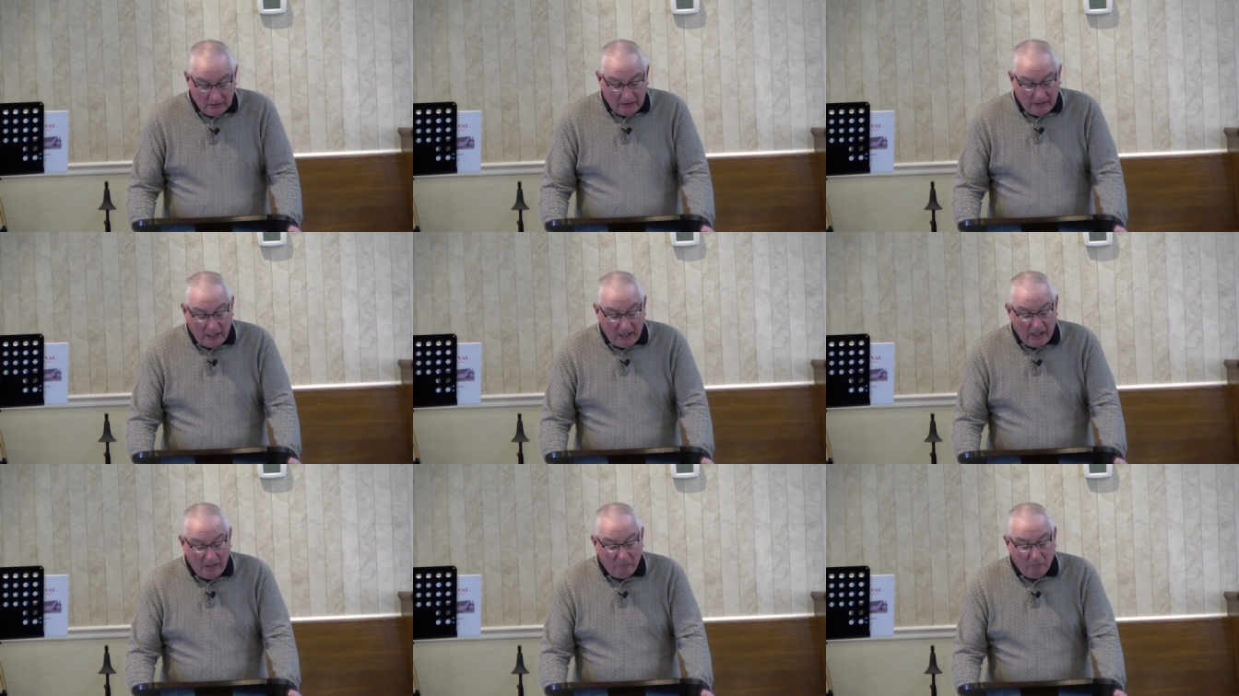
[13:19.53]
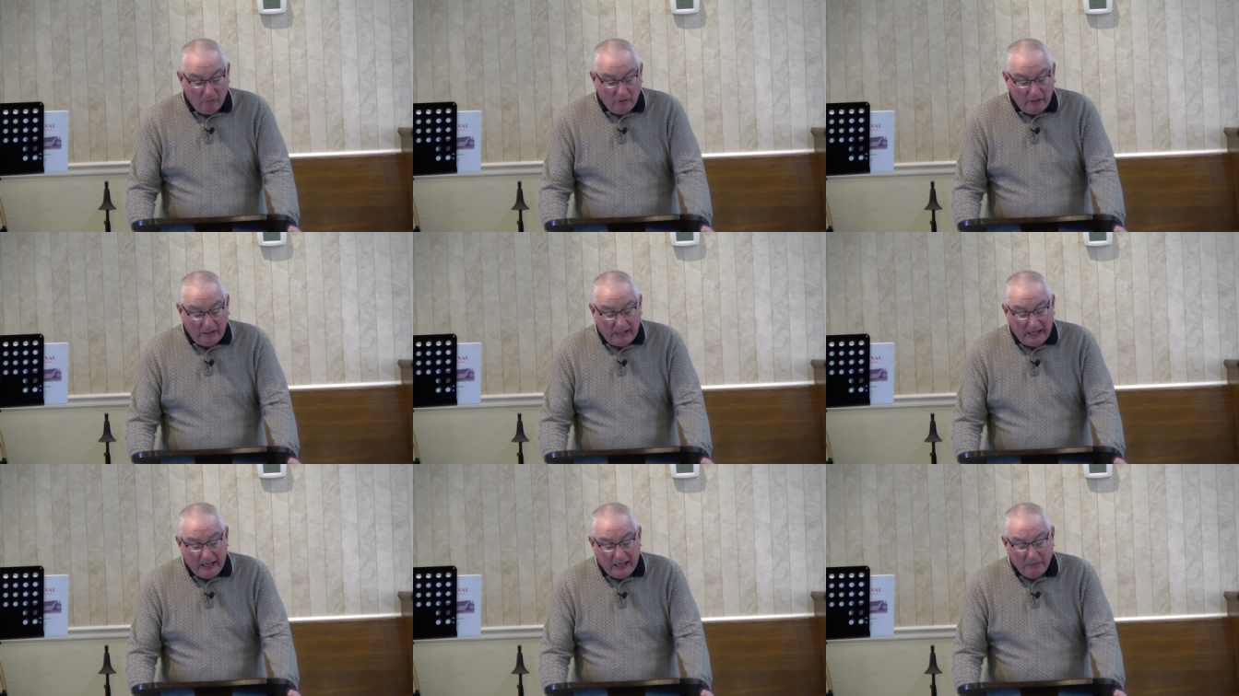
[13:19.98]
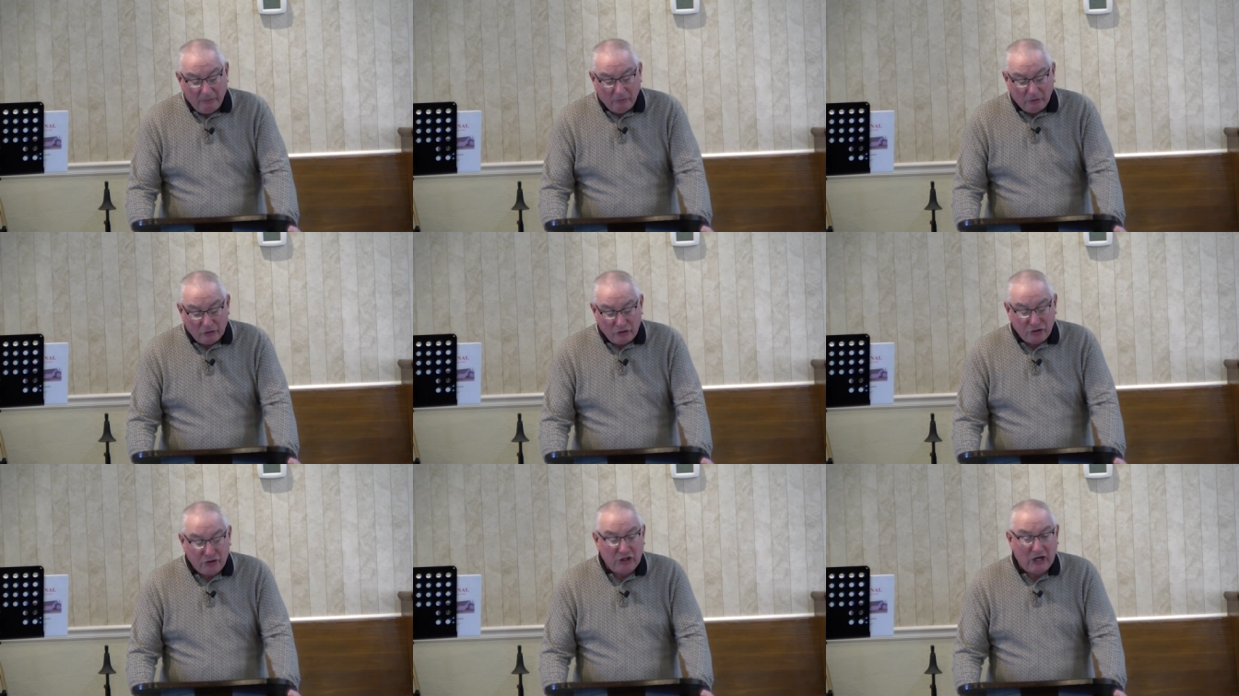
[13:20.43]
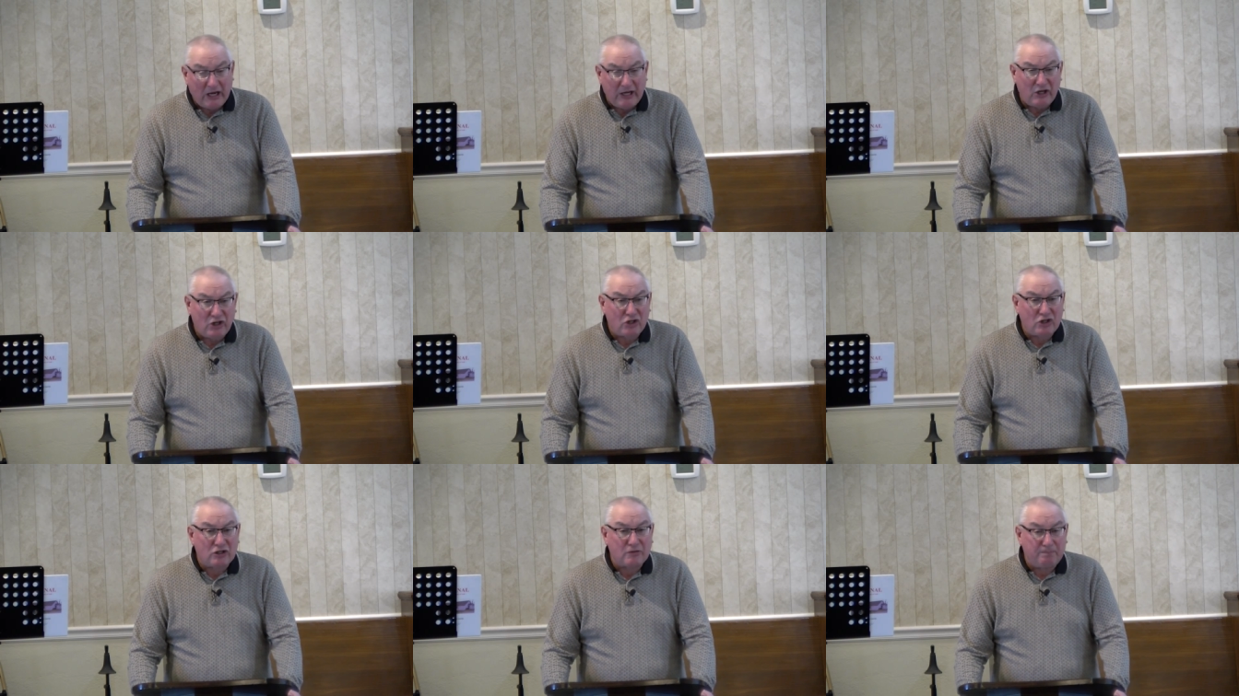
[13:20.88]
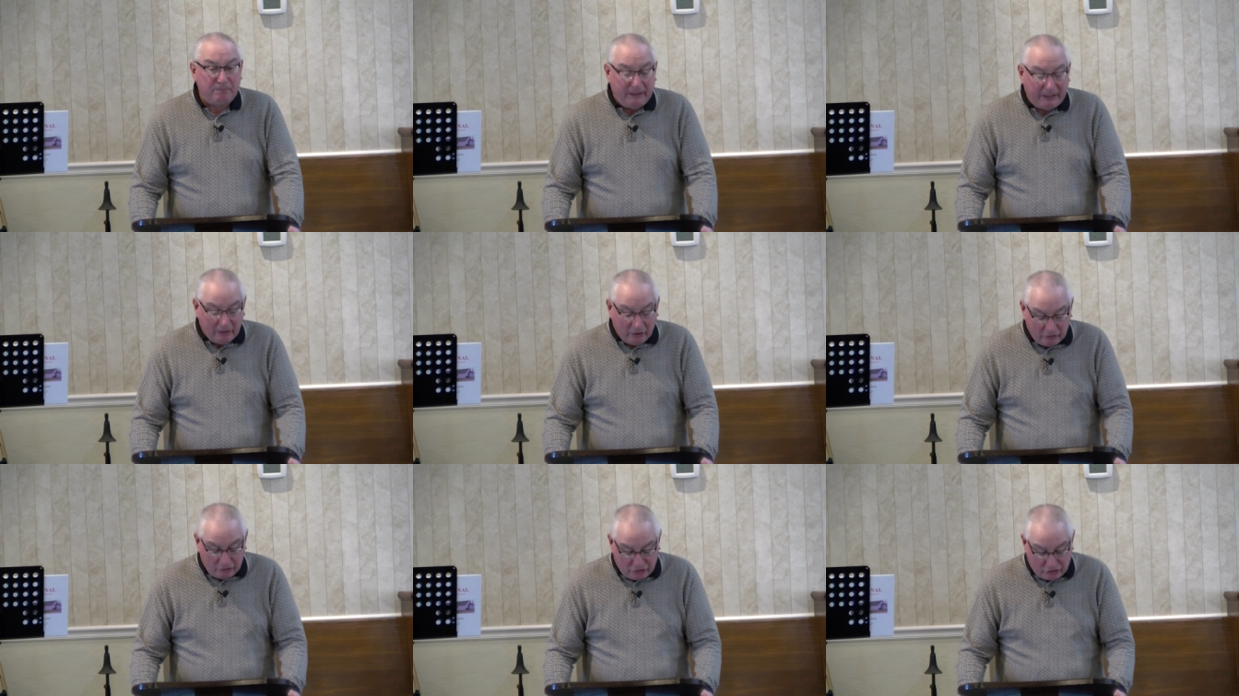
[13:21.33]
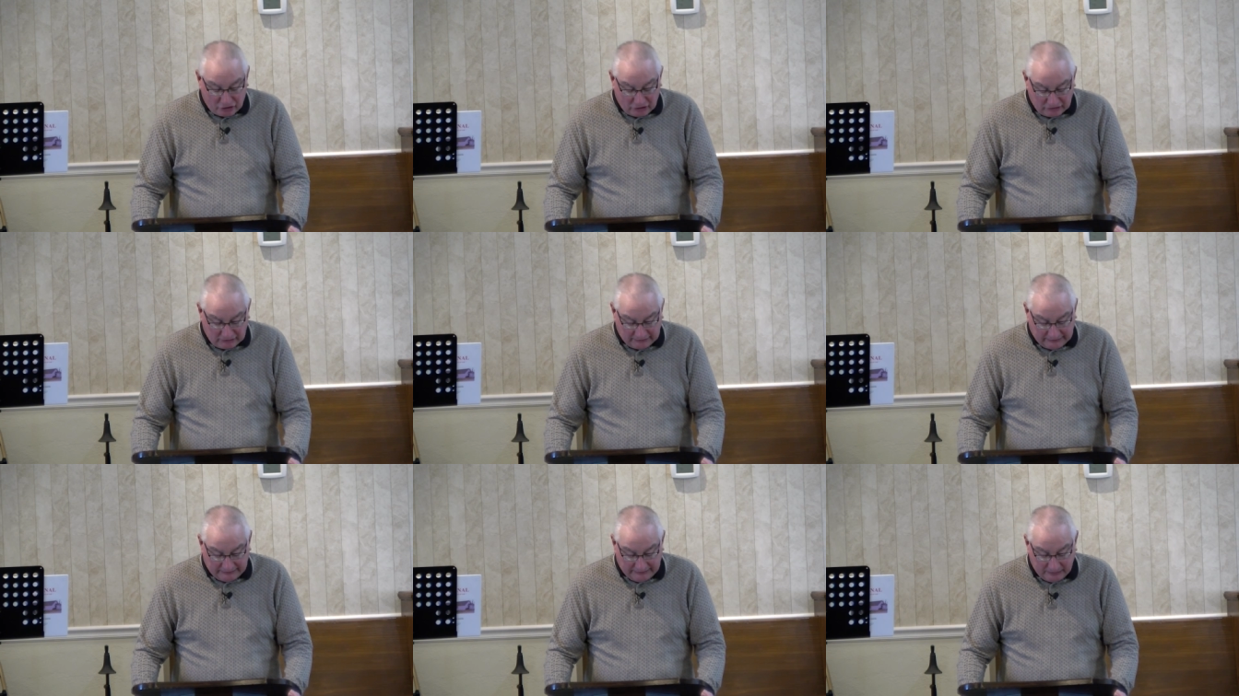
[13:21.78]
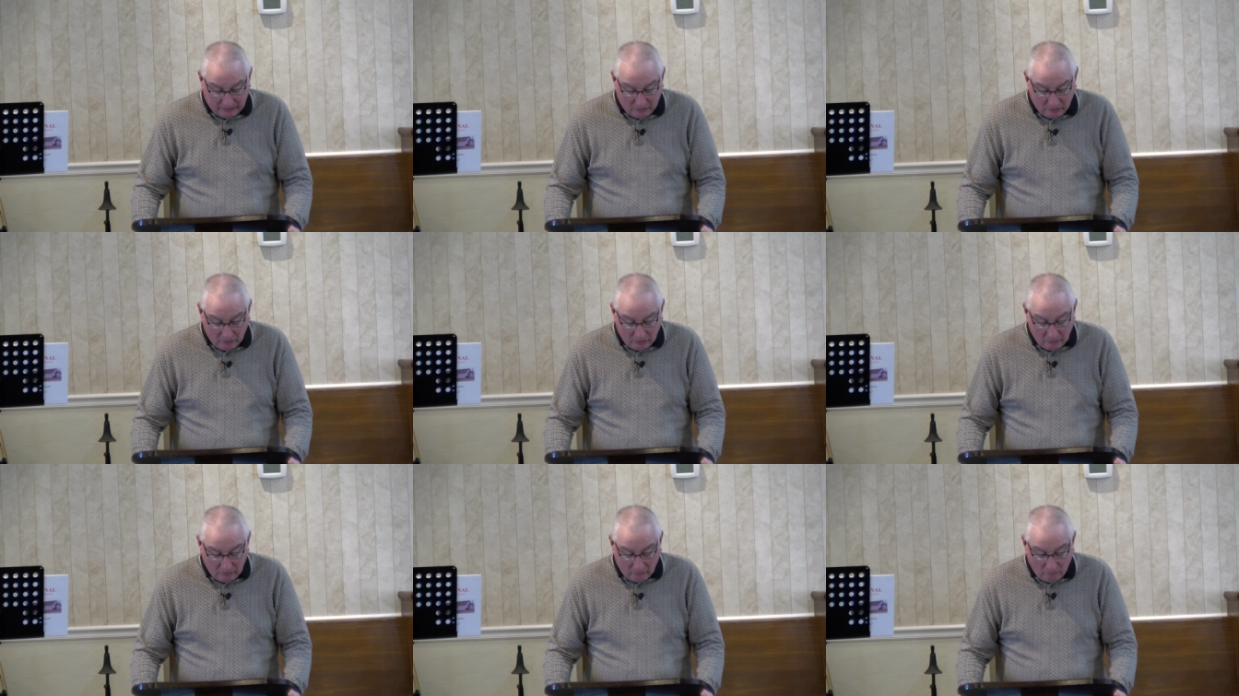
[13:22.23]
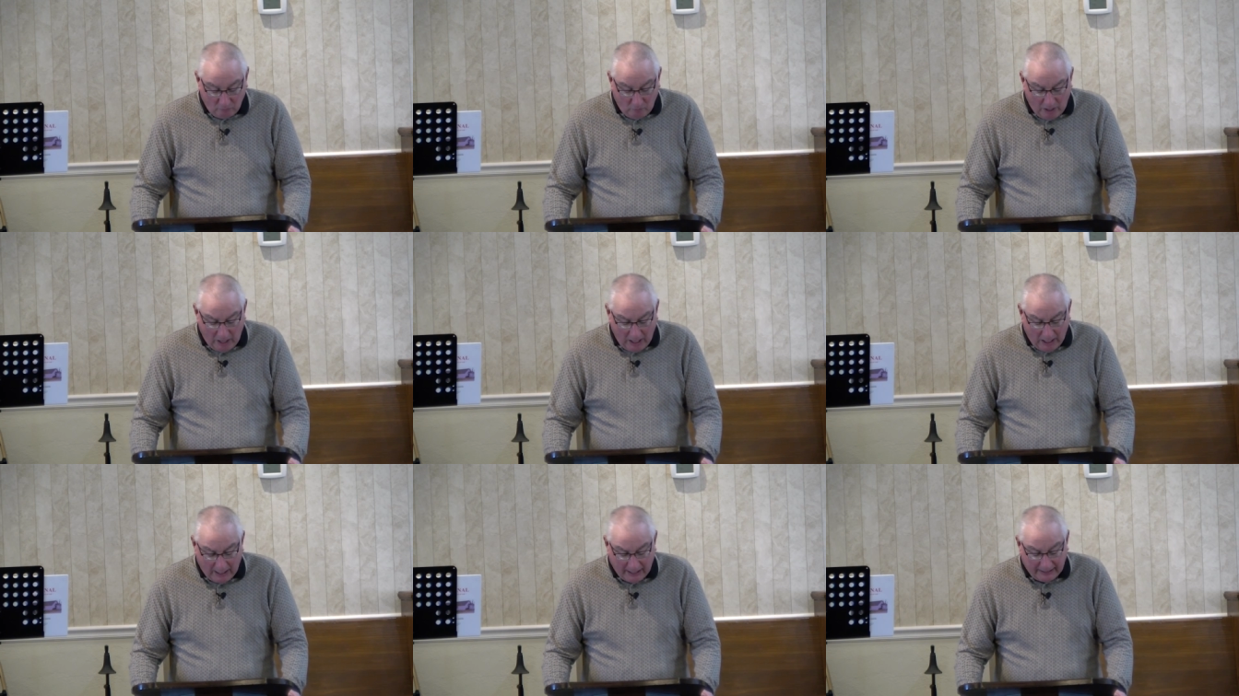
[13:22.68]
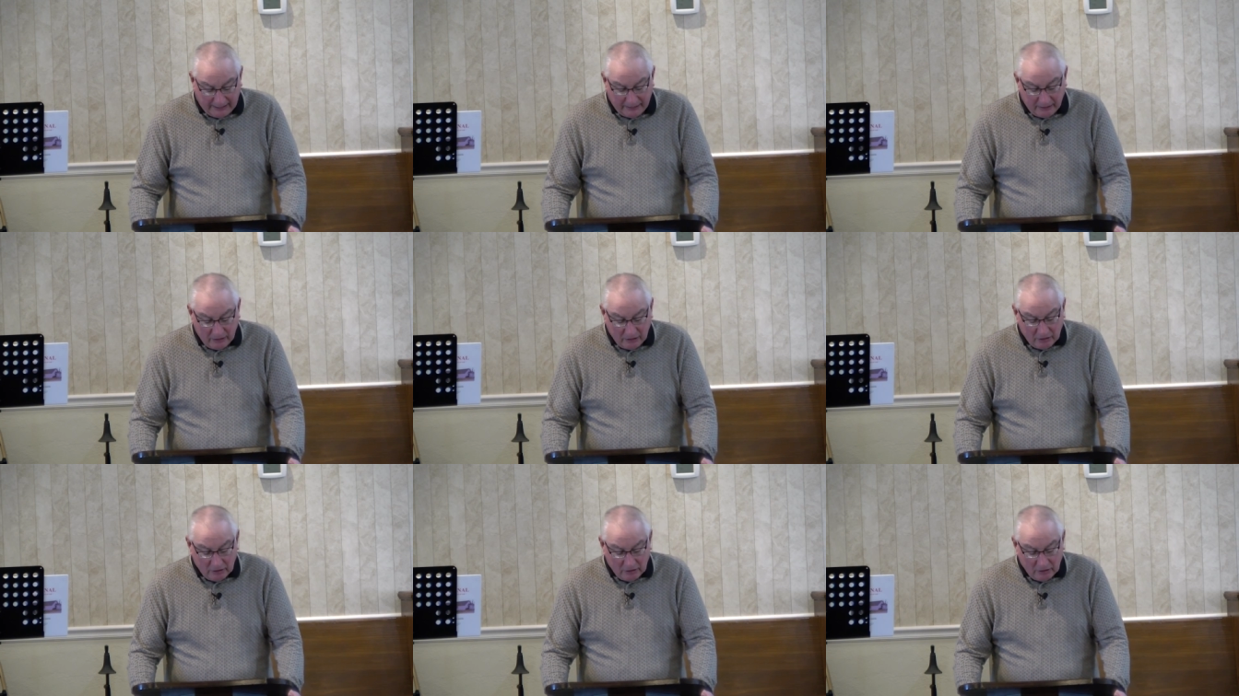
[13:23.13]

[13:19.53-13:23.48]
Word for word: He, he will shake spiritually. Why?